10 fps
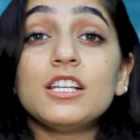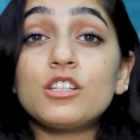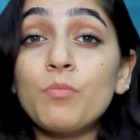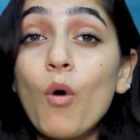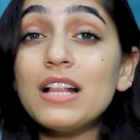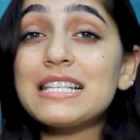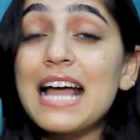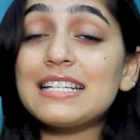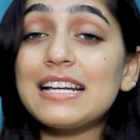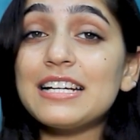small
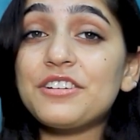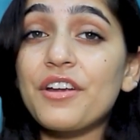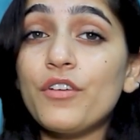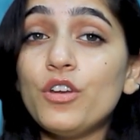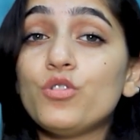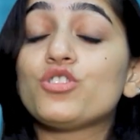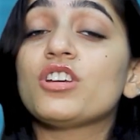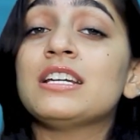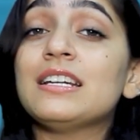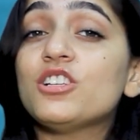satellite
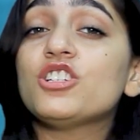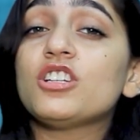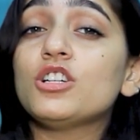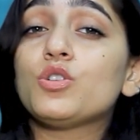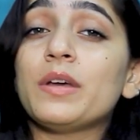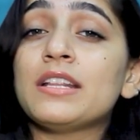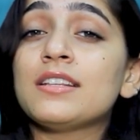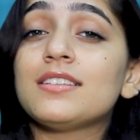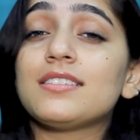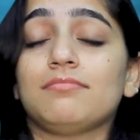revolution, digital
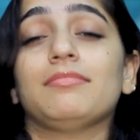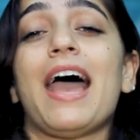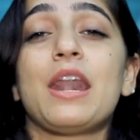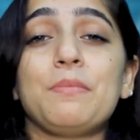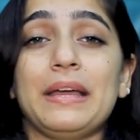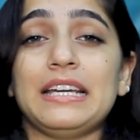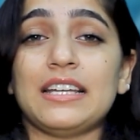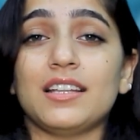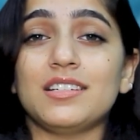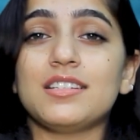twins, and
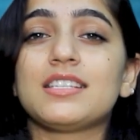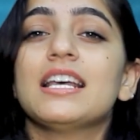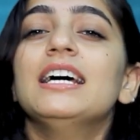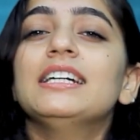many others.